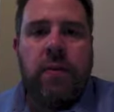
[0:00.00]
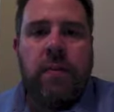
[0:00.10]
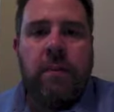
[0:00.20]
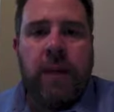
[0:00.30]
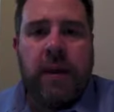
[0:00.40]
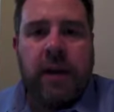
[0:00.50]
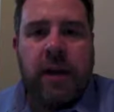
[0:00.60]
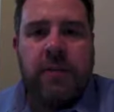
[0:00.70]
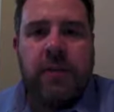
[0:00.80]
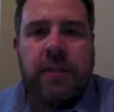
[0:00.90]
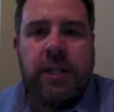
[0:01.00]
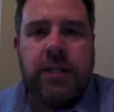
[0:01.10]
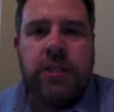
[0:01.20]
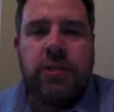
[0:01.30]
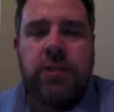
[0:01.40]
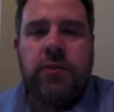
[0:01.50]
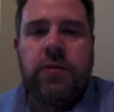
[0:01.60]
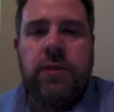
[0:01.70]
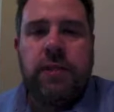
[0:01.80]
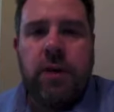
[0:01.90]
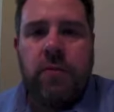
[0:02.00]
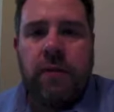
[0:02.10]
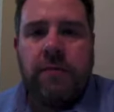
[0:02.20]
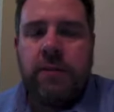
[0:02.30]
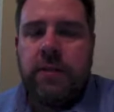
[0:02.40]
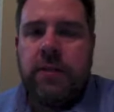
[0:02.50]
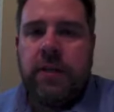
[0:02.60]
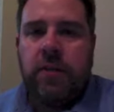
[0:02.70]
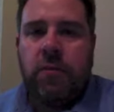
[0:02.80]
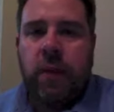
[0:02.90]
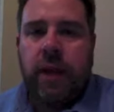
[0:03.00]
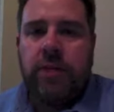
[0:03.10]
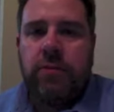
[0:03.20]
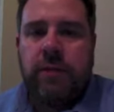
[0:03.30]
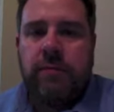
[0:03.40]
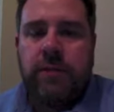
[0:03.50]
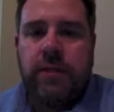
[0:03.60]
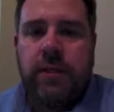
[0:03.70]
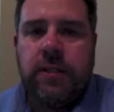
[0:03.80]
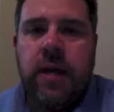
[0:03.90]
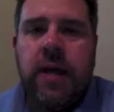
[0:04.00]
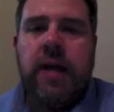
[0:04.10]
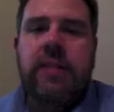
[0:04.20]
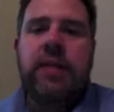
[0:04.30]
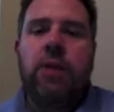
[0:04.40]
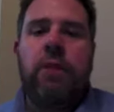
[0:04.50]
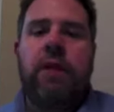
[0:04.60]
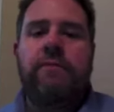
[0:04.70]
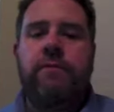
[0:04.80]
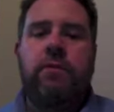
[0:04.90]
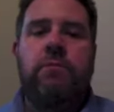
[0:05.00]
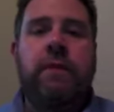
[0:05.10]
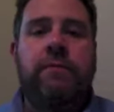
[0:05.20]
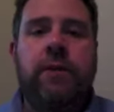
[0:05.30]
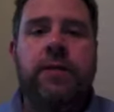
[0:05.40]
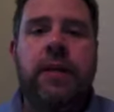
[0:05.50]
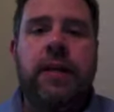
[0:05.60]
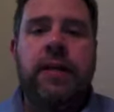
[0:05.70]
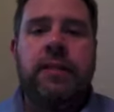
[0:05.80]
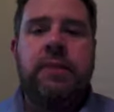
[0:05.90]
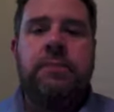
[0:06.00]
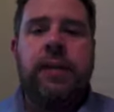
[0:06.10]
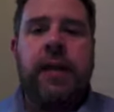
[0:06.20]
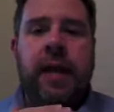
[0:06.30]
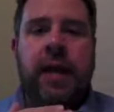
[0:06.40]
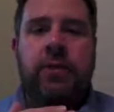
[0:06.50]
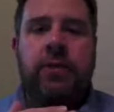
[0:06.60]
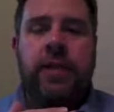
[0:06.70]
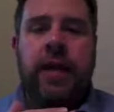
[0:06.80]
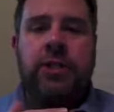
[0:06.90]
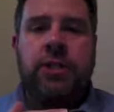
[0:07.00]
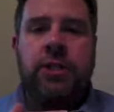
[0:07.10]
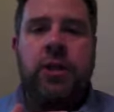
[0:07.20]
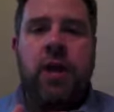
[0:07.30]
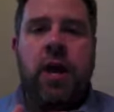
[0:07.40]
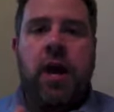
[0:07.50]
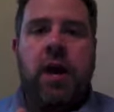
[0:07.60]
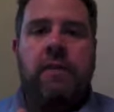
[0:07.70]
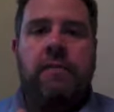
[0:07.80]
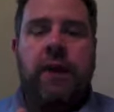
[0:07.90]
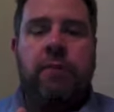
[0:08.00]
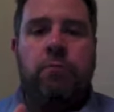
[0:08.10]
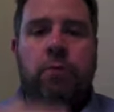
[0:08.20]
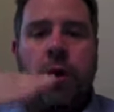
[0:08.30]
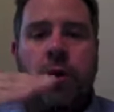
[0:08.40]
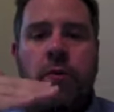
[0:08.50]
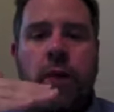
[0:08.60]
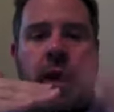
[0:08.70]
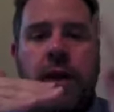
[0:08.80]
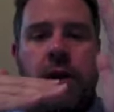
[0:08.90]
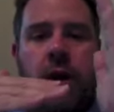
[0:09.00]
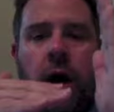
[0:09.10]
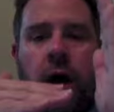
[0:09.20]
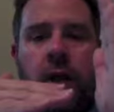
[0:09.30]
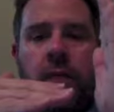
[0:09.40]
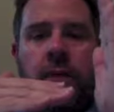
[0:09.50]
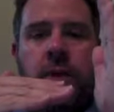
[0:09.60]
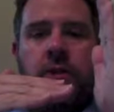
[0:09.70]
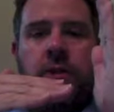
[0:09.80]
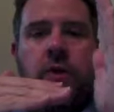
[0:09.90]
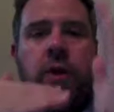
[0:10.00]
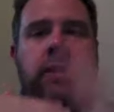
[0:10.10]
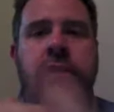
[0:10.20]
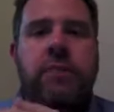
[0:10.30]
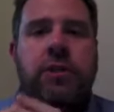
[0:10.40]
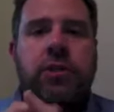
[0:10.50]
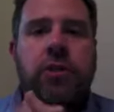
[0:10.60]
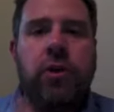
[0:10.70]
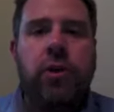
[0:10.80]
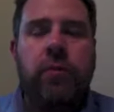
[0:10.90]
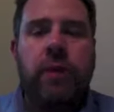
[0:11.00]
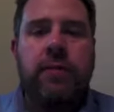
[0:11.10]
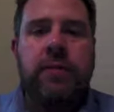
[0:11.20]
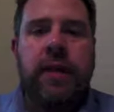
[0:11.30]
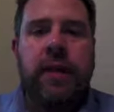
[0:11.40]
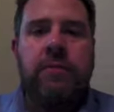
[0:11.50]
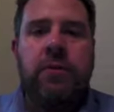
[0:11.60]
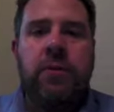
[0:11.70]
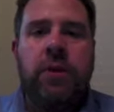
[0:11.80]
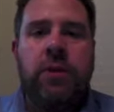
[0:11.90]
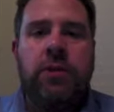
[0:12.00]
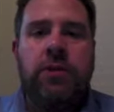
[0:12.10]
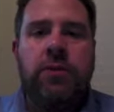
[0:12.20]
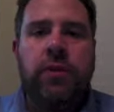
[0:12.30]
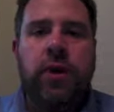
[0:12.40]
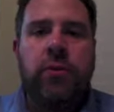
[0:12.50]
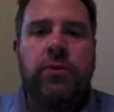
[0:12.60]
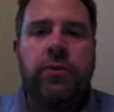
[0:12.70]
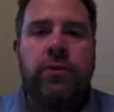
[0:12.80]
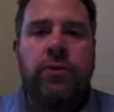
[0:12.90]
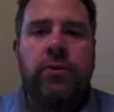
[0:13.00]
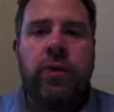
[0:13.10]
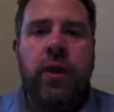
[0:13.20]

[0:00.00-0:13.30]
pay careful attention to the cell references and the range references. A cell reference is simply an intersection of a row and a column. So as I mentioned earlier, when I was saying if you wanted to go to